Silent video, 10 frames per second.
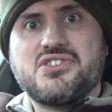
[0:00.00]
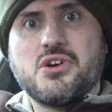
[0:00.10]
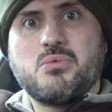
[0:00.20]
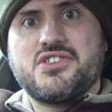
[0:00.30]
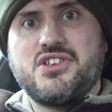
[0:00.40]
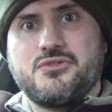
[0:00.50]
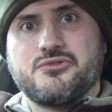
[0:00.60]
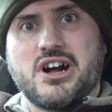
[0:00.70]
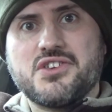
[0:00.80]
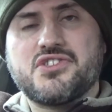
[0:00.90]
So what is
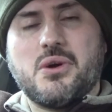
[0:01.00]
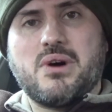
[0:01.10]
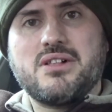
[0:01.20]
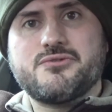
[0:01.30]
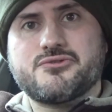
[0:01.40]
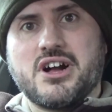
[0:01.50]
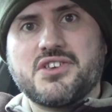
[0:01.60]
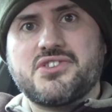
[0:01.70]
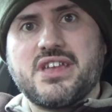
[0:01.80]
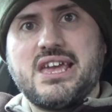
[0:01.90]
frost? Well,
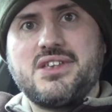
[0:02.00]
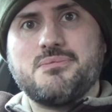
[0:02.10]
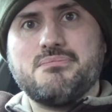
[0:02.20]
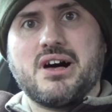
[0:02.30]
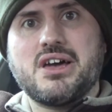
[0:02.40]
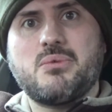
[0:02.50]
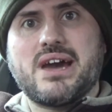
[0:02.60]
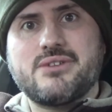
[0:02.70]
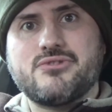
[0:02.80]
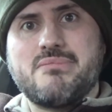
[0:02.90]
frost is my
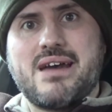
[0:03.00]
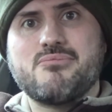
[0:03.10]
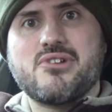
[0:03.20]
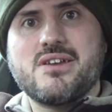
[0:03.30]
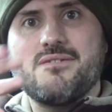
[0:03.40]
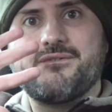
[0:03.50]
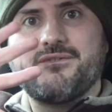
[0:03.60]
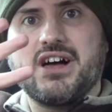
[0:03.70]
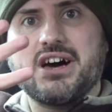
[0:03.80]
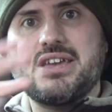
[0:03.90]
way of remembering
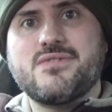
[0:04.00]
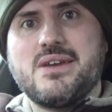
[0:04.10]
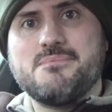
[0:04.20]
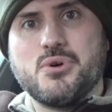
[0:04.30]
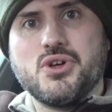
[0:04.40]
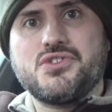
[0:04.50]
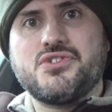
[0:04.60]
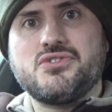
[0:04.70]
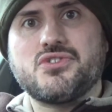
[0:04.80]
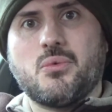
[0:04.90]
five
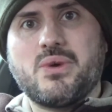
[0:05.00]
important